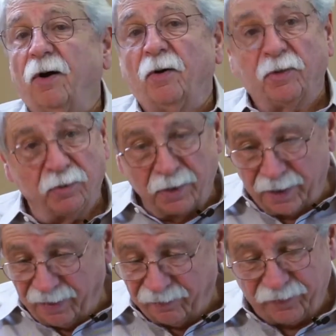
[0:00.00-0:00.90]
although they
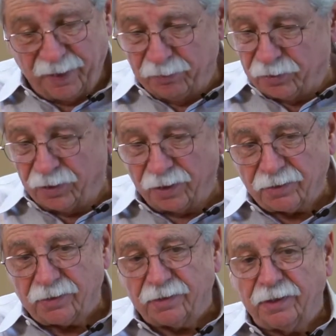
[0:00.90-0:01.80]
have
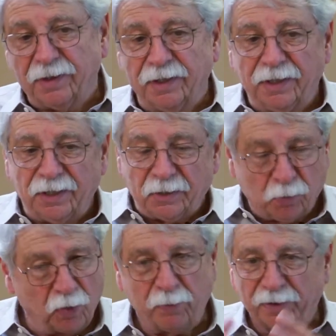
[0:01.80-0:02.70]
debutantes, it's
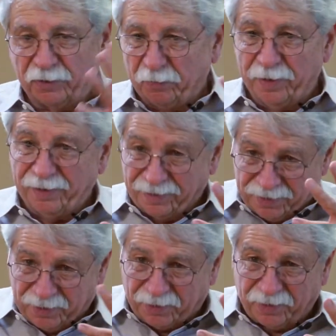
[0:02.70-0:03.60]
more about the men
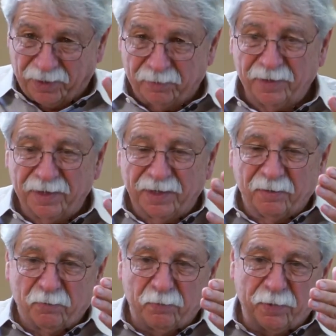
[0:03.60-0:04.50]
in their club.
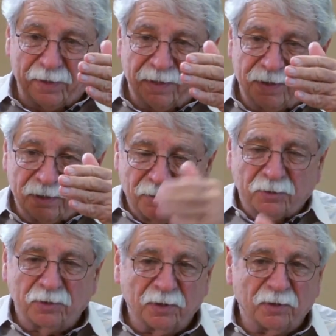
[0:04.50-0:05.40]
But in
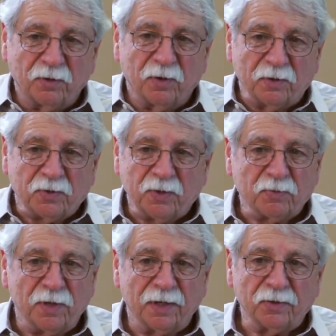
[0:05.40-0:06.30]
Original Illinois, it seems
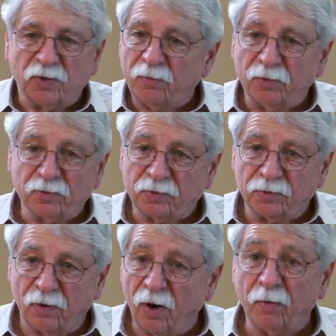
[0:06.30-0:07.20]
like it's almost
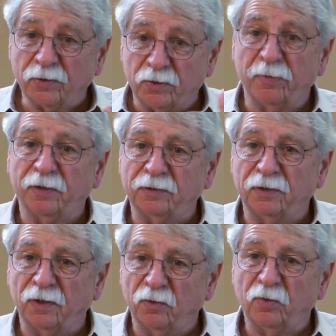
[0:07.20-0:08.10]
always about the
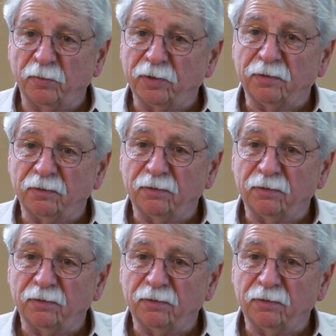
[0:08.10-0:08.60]
young women.